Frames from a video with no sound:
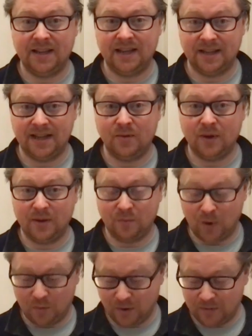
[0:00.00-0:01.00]
in, in
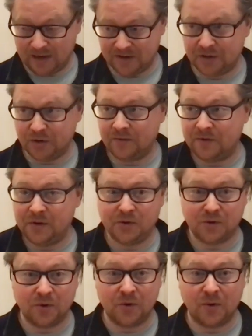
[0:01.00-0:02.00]
what we're about to do, if you
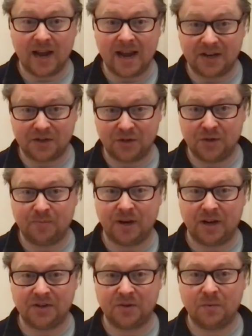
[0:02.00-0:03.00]
saw your ex who's
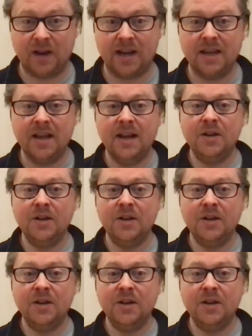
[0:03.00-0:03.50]
passed away,